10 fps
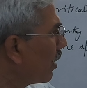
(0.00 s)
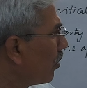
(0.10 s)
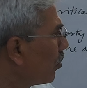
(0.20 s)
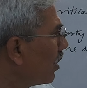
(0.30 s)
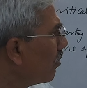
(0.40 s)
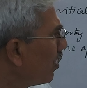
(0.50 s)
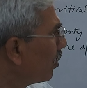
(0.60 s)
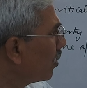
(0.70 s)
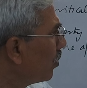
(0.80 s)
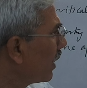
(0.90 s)
inclusion,
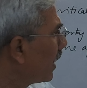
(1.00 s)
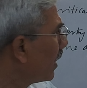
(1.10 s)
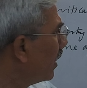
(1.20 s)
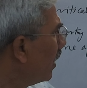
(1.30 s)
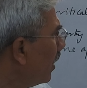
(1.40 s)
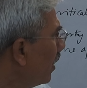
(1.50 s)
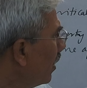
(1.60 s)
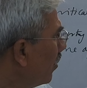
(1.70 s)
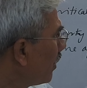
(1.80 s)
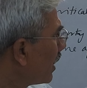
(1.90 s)
both you can
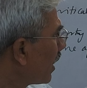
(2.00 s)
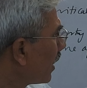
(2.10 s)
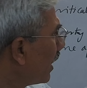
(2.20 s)
measure